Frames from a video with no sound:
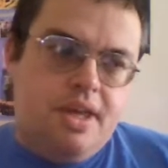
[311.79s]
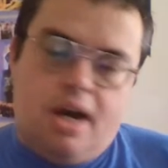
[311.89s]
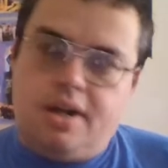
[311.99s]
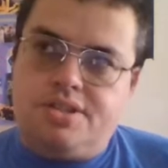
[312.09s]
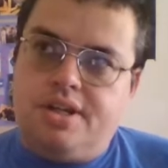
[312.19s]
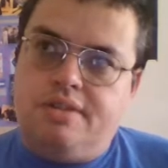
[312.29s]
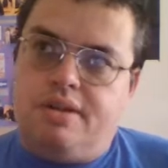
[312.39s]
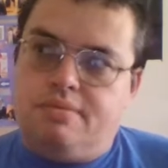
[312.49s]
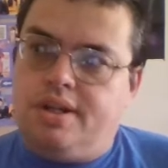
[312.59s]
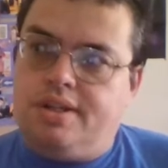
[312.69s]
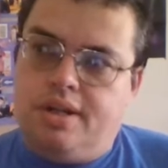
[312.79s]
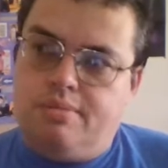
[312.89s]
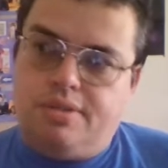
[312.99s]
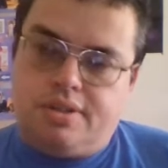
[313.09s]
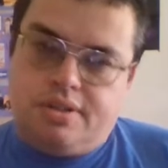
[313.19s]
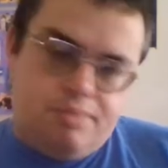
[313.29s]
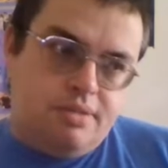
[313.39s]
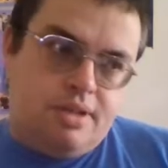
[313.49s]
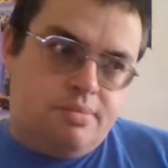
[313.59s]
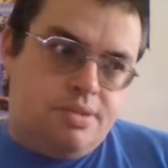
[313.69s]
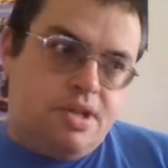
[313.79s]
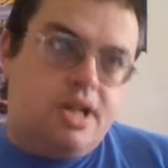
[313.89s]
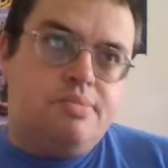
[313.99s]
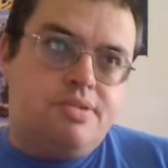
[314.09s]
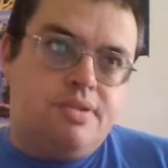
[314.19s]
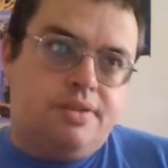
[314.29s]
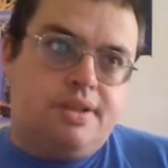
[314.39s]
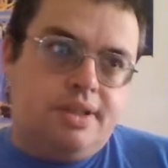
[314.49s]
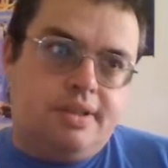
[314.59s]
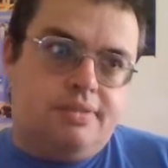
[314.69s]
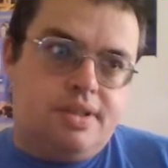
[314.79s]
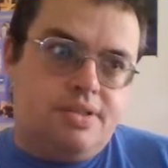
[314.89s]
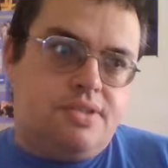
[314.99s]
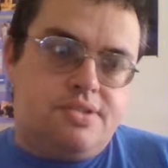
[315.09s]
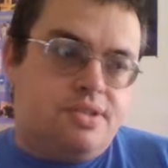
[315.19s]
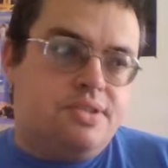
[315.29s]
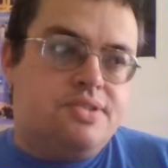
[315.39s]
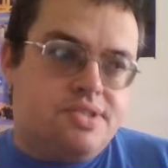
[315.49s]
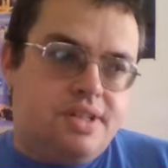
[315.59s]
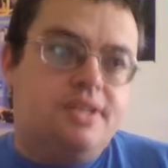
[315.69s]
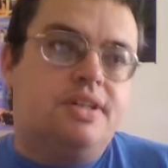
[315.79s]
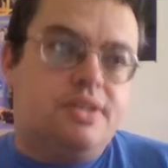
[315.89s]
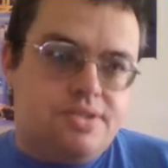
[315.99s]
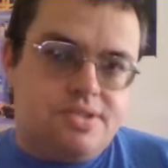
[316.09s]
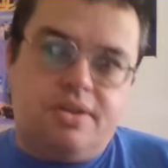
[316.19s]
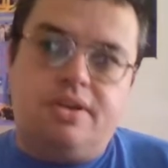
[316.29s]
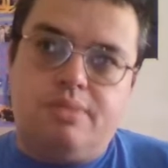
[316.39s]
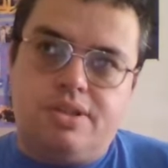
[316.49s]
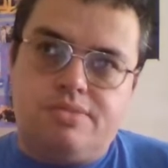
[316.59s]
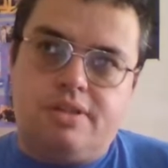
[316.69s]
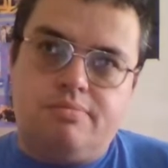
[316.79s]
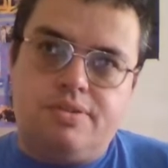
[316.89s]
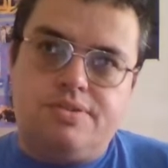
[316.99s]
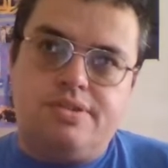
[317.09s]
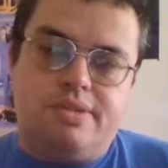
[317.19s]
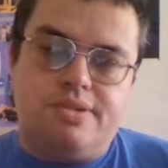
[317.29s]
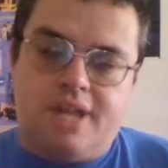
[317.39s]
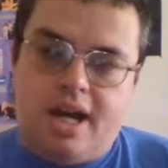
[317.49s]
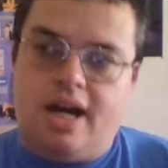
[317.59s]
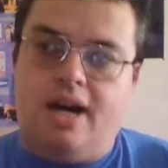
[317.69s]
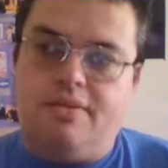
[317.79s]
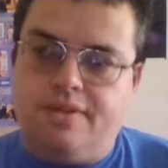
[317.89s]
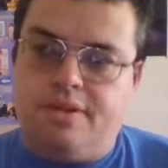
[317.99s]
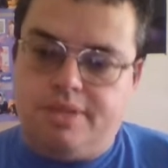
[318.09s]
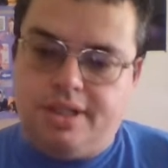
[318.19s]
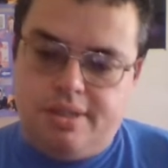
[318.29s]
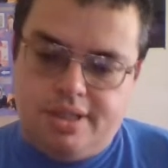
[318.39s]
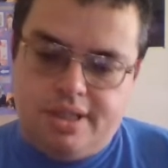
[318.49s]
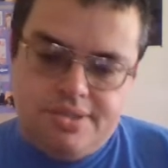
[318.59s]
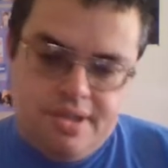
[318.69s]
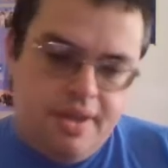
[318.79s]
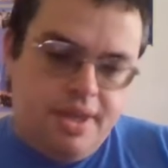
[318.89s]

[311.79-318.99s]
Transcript: I'm going to tell you about right now. I'm not going to beat around the bush. I absolutely fucking love it. It's an insanely good song. I mean, it's one of Prince's most heartfelt piano ballads.